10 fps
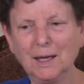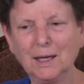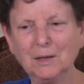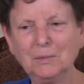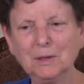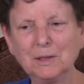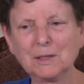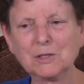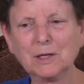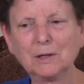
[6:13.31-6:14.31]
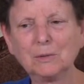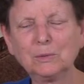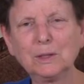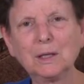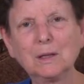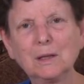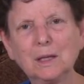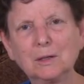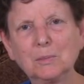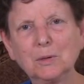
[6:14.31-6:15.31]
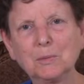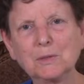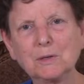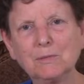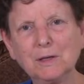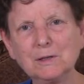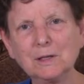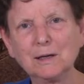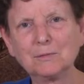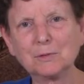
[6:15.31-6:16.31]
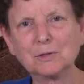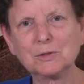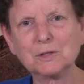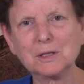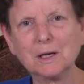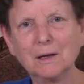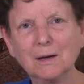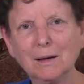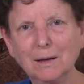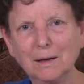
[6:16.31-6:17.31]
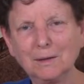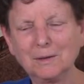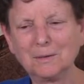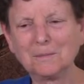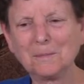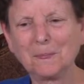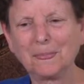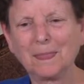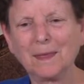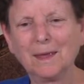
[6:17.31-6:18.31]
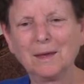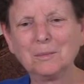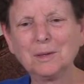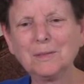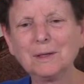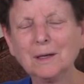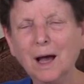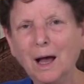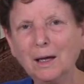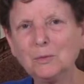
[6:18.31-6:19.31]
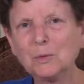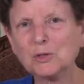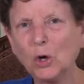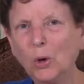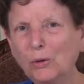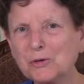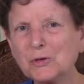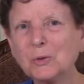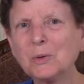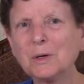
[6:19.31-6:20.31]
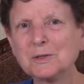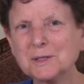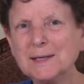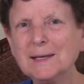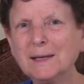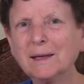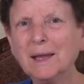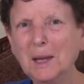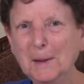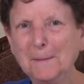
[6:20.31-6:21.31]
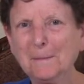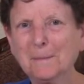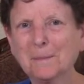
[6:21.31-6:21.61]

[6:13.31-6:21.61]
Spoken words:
he realized not only that the purpose of his life was to seek God, but that God was also seeking him.